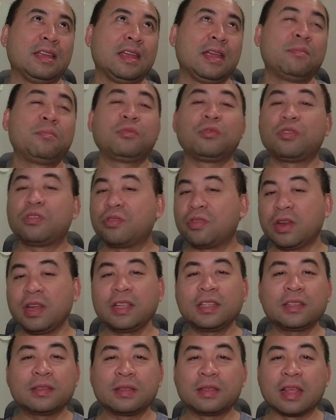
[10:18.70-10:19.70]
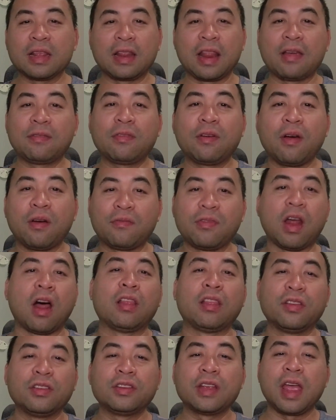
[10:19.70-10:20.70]
increase the level of
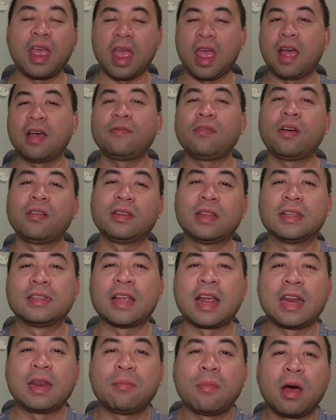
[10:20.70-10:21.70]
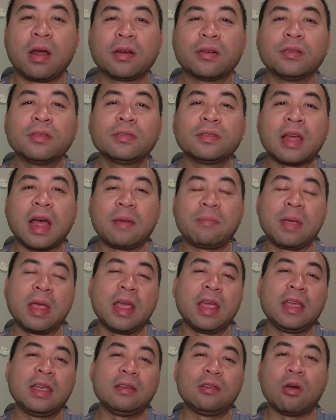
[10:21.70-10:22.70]
knowledge I have on designing models, I
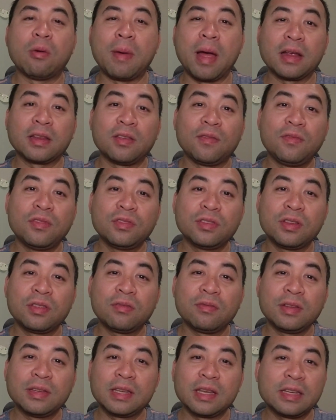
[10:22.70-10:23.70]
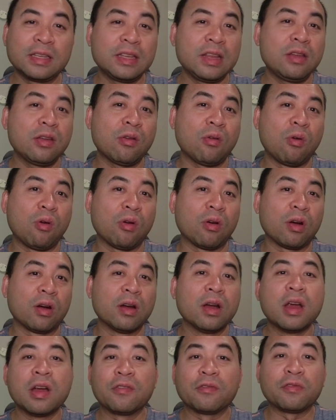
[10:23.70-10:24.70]
may go back to Fusion 360
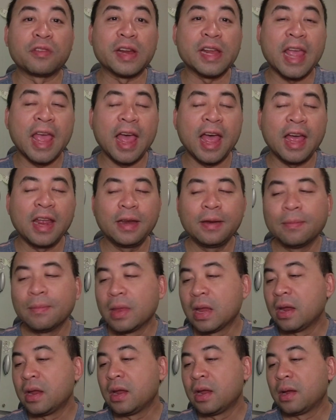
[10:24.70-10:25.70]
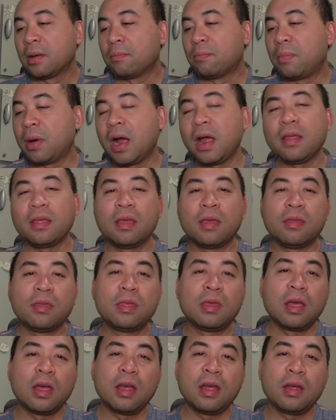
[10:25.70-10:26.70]
or FreeCAD. But
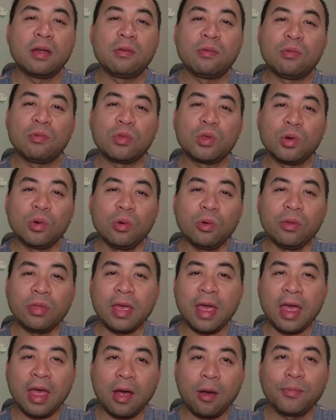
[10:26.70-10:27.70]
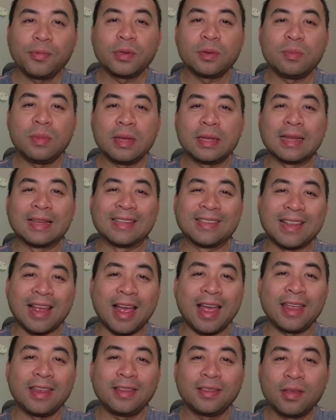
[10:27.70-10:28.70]
the tool that helps me
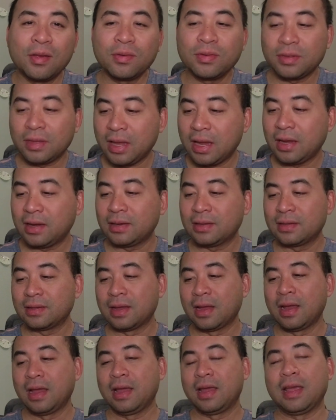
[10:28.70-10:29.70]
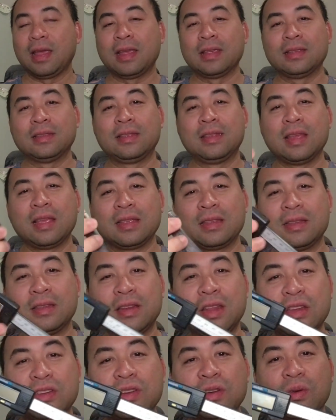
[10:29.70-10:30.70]
design those things is this
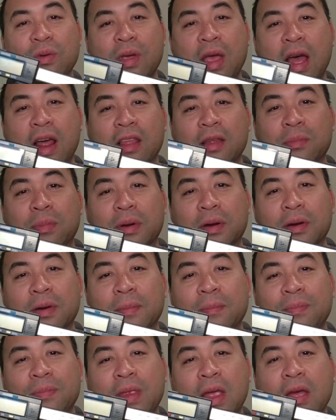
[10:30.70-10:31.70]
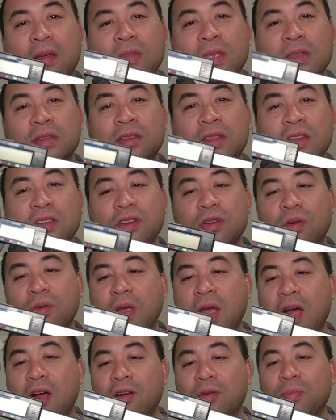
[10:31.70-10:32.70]
digital caliper. Now, this digital
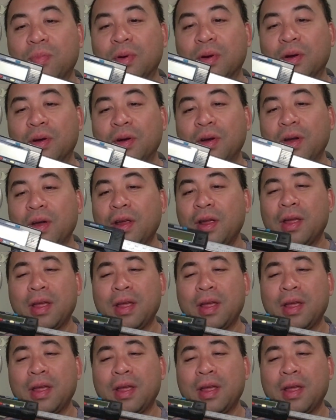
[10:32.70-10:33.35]
caliper